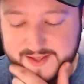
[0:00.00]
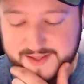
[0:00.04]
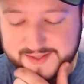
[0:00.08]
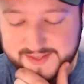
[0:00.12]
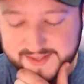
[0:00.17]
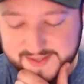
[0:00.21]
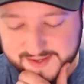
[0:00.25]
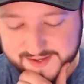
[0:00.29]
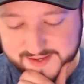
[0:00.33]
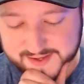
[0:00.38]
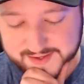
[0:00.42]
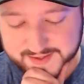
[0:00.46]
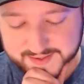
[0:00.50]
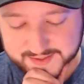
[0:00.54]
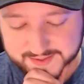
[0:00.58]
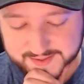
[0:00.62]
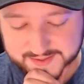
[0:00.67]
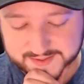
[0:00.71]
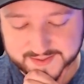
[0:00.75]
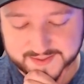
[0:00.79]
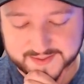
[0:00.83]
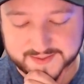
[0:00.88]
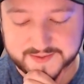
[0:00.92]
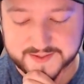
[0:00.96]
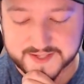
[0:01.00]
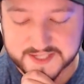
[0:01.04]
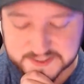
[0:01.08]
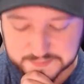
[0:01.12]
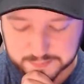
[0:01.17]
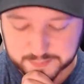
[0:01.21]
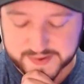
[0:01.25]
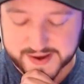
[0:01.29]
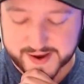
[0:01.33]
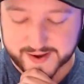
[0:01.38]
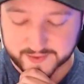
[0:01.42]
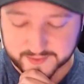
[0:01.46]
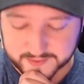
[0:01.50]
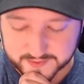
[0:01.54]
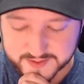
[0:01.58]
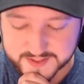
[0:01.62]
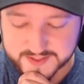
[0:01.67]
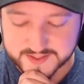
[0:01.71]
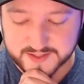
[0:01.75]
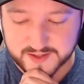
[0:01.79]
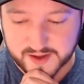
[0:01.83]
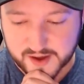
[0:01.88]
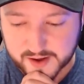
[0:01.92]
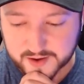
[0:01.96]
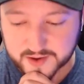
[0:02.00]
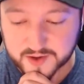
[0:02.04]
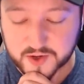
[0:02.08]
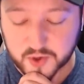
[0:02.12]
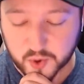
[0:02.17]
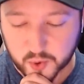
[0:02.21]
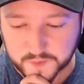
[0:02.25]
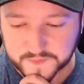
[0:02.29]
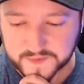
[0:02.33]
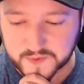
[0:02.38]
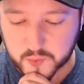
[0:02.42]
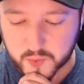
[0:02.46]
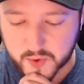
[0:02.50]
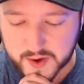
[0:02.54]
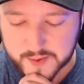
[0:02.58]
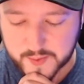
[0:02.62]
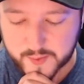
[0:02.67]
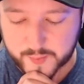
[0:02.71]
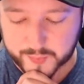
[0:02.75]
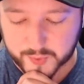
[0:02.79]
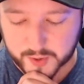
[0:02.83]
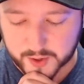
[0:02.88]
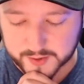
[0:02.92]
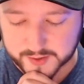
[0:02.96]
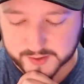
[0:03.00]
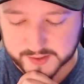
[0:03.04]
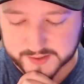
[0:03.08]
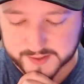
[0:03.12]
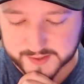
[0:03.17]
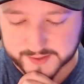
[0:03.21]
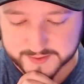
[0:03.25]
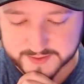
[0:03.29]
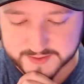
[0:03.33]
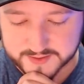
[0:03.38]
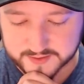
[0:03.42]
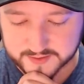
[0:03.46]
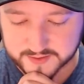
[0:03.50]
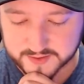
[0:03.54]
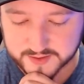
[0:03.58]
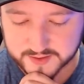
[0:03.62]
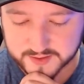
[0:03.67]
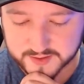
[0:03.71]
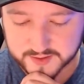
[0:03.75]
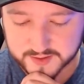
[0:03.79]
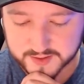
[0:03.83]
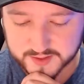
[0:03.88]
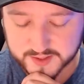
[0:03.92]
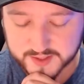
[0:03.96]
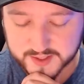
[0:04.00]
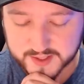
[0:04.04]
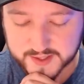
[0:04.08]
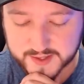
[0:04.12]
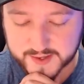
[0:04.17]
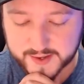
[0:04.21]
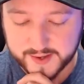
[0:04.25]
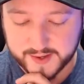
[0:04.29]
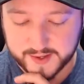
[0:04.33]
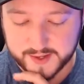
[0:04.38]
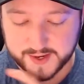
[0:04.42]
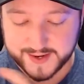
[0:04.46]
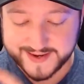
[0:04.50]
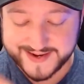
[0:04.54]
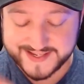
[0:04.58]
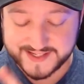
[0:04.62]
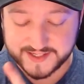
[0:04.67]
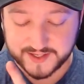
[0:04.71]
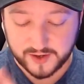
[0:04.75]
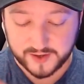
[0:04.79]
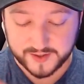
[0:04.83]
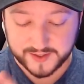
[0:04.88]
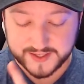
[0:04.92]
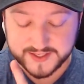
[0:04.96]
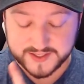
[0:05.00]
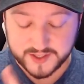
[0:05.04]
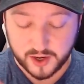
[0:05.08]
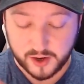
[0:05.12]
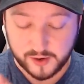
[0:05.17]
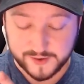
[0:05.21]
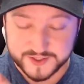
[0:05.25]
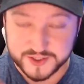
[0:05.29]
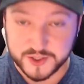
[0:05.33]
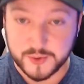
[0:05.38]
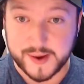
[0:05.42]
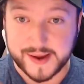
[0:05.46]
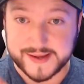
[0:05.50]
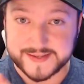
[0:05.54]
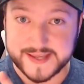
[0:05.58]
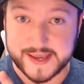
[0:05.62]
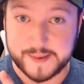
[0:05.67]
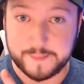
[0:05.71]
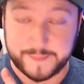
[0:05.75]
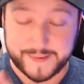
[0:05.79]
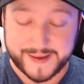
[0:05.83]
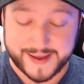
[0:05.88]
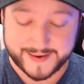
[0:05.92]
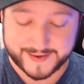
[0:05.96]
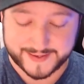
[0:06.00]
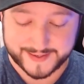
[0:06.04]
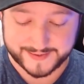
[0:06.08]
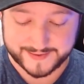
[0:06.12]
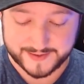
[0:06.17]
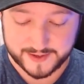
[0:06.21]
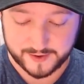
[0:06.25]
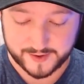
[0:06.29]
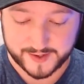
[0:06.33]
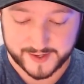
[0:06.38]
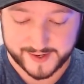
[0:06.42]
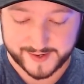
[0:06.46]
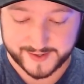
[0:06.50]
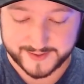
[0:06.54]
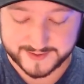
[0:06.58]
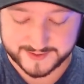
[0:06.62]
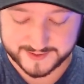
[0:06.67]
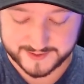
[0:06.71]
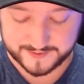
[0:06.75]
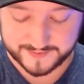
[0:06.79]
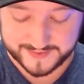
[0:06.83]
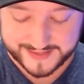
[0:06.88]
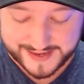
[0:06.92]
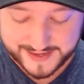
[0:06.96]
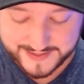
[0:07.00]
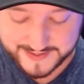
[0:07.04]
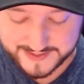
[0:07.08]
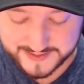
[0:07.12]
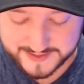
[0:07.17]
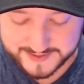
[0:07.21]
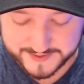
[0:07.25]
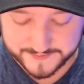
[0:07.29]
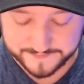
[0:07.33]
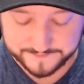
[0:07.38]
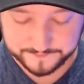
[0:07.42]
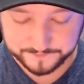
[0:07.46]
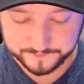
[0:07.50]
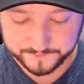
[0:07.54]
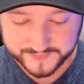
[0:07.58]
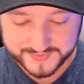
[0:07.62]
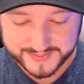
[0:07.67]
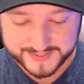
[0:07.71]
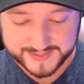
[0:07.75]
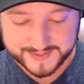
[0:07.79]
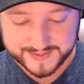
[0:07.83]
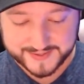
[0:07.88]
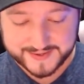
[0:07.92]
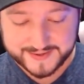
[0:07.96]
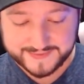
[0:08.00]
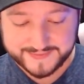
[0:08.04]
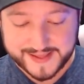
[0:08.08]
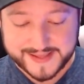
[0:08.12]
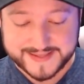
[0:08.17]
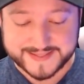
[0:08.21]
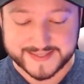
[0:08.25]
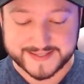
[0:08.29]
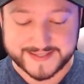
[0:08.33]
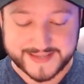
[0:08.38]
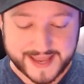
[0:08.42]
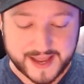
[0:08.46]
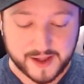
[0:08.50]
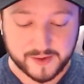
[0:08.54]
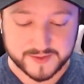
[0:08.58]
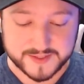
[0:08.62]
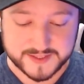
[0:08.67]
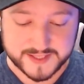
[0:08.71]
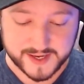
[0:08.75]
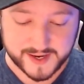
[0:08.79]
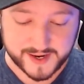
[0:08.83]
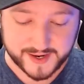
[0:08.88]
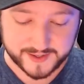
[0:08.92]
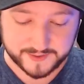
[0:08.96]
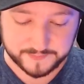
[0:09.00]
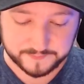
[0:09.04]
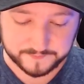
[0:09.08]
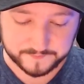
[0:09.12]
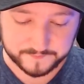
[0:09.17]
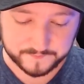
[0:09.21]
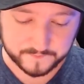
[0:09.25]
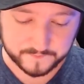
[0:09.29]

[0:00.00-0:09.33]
Yeah, this battle is not going the way we wanted it. And he's he also has a P E K K A in there, guys. So that's that's the downside.